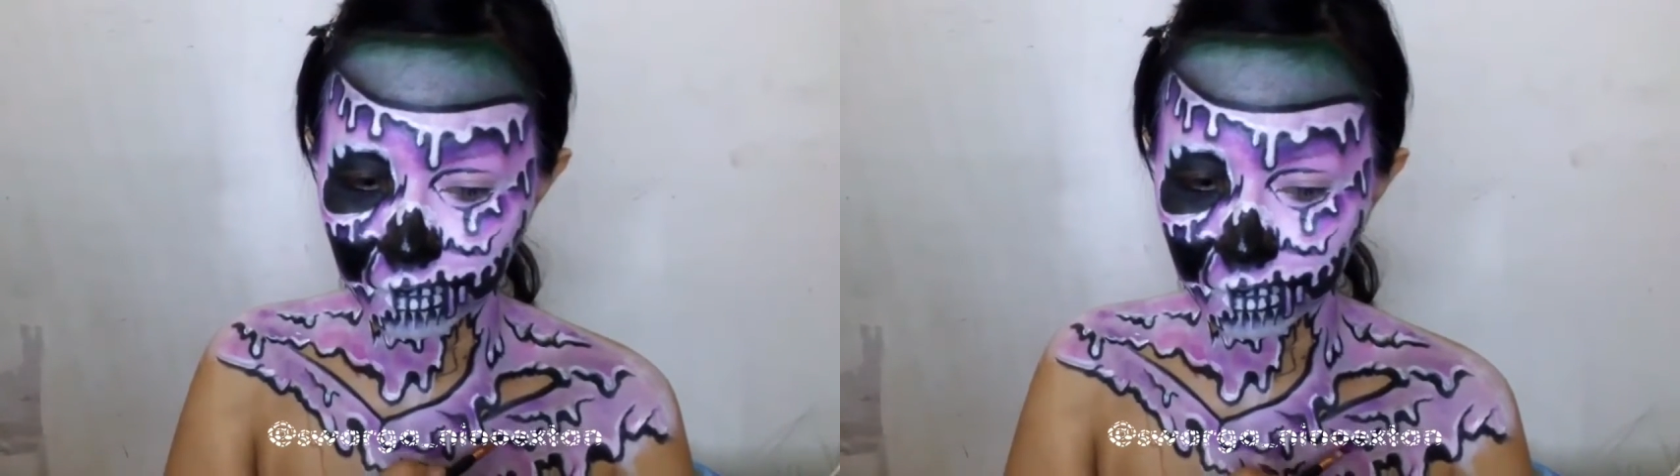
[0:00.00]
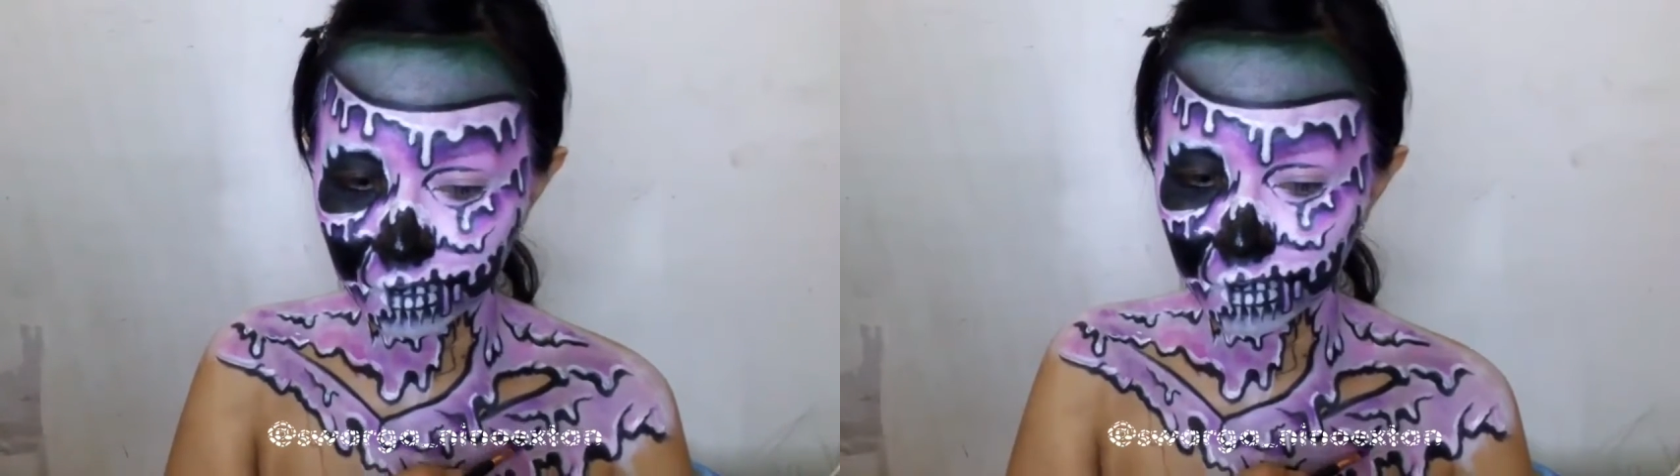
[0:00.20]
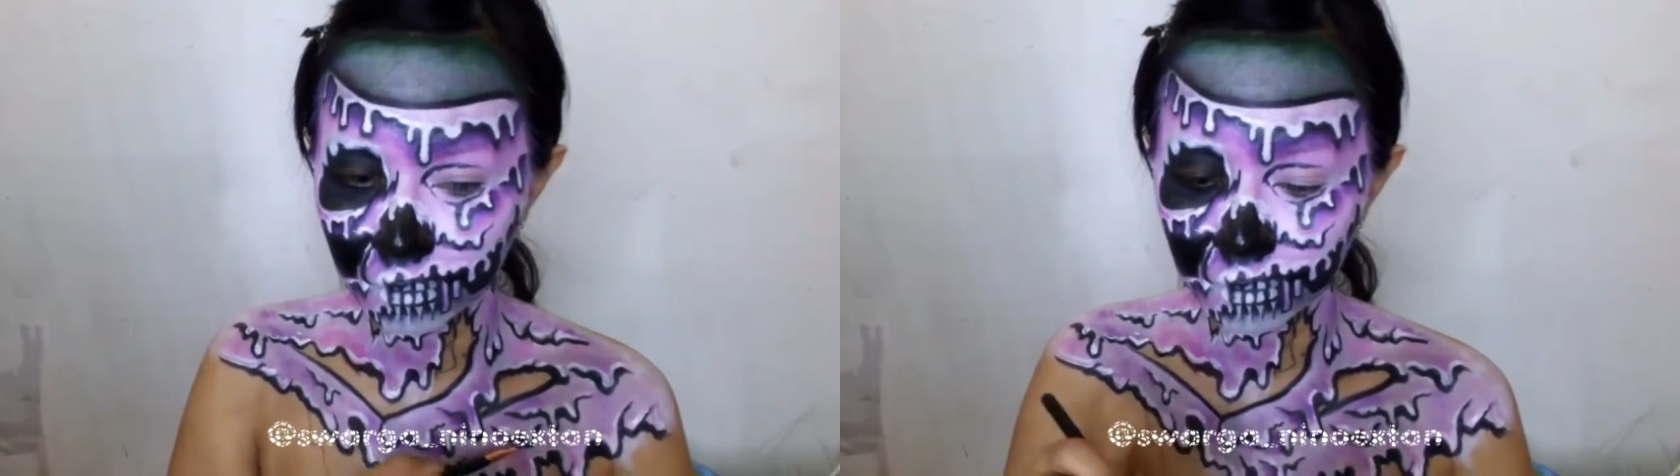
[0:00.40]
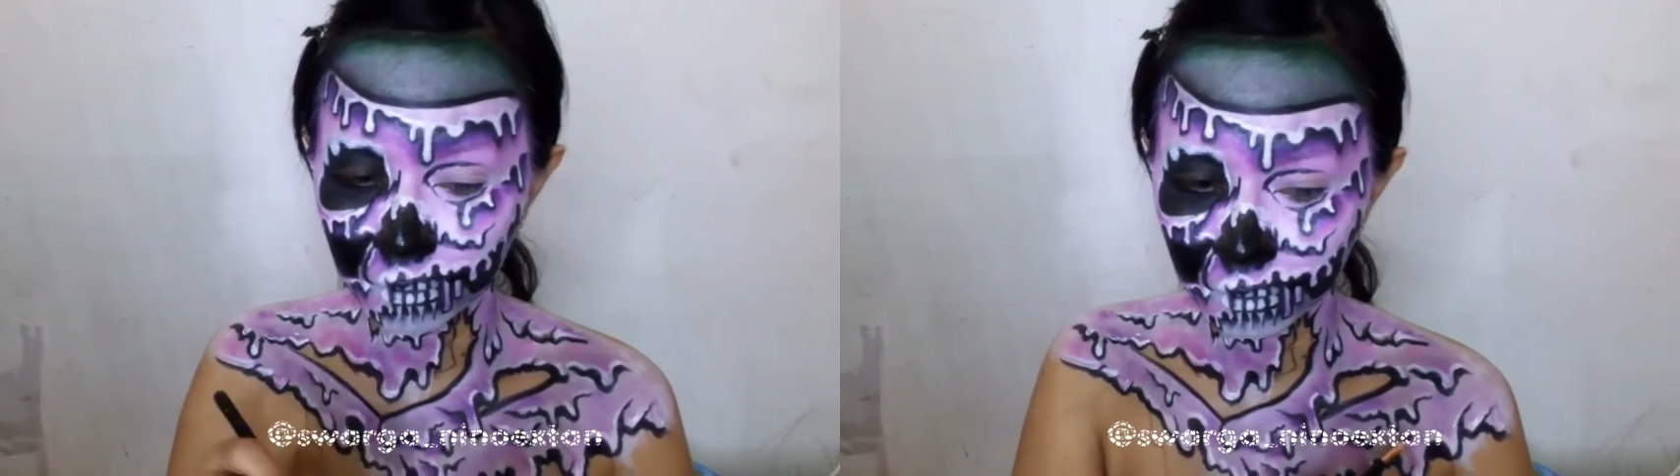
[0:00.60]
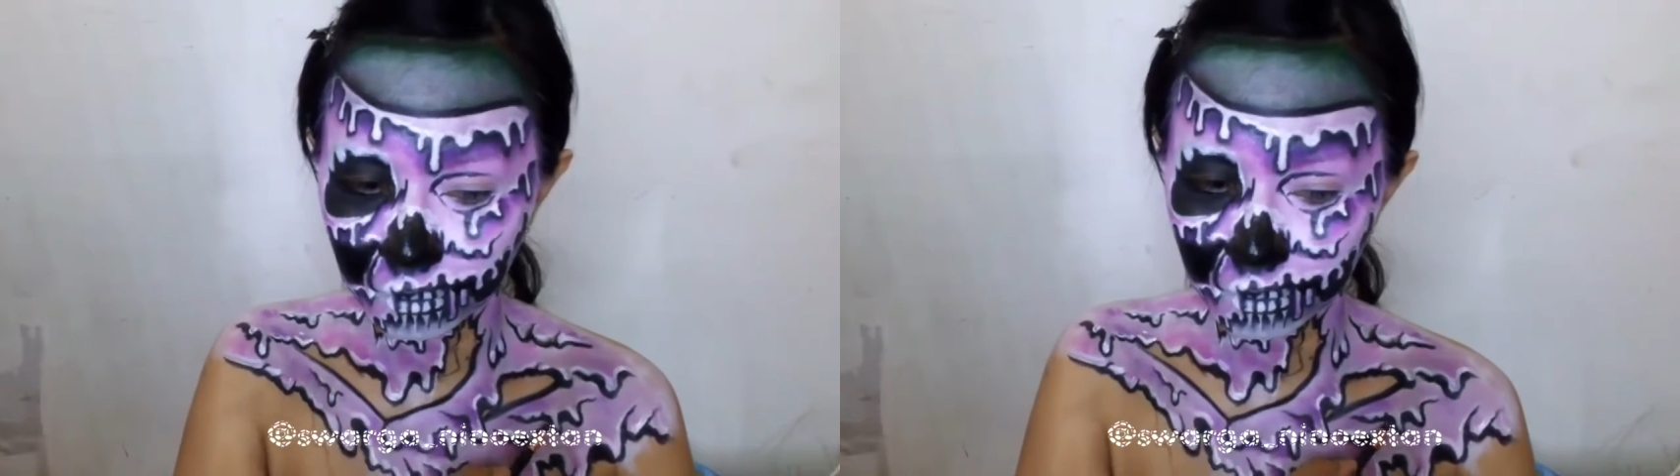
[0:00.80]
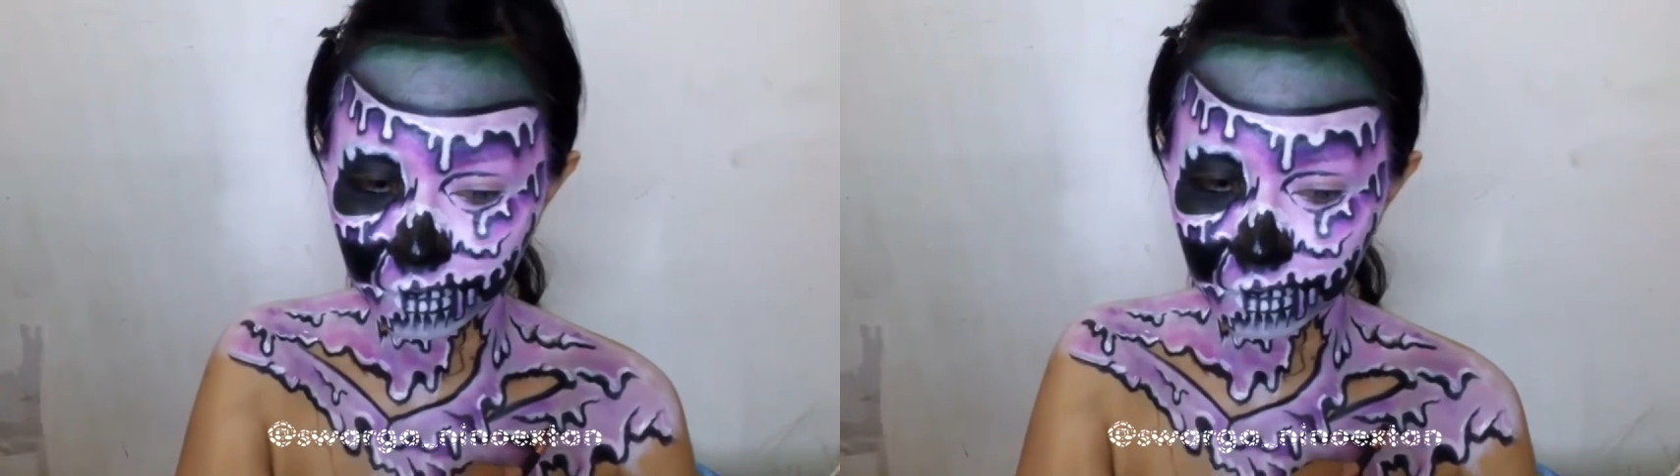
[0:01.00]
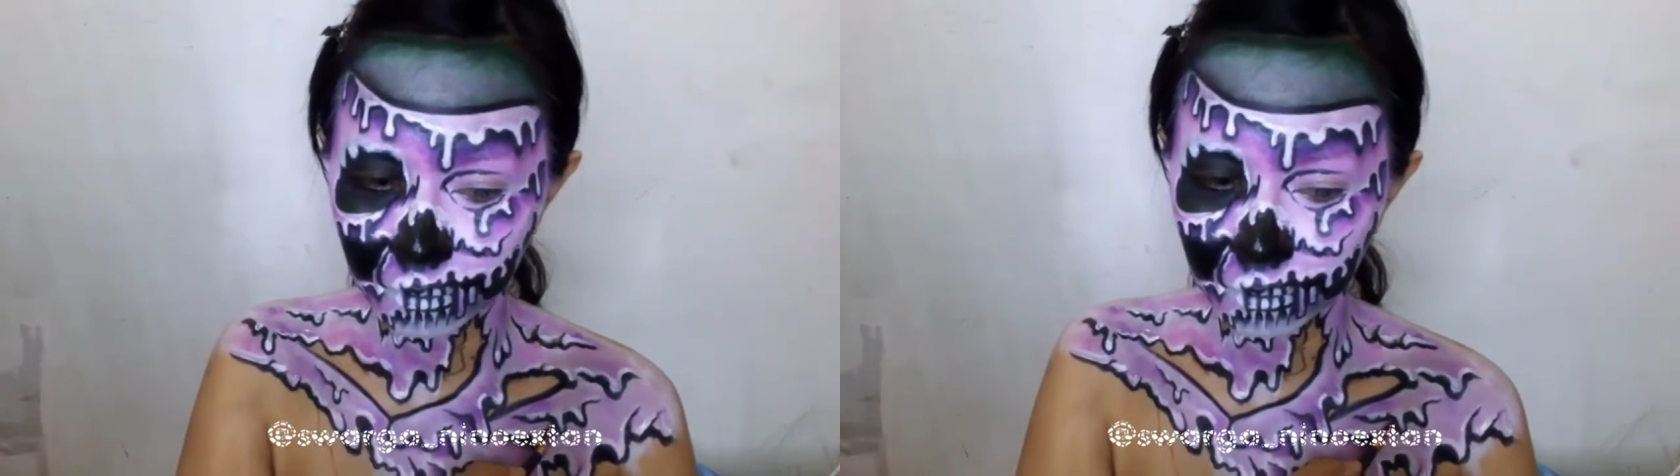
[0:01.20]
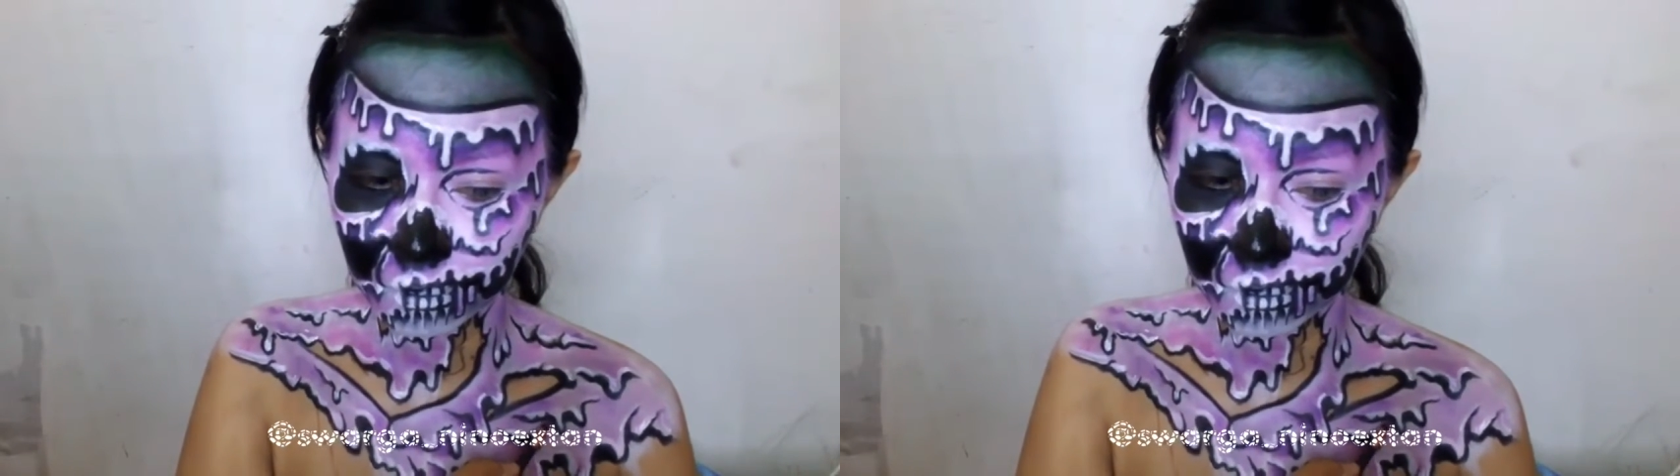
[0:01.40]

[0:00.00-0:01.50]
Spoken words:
And I add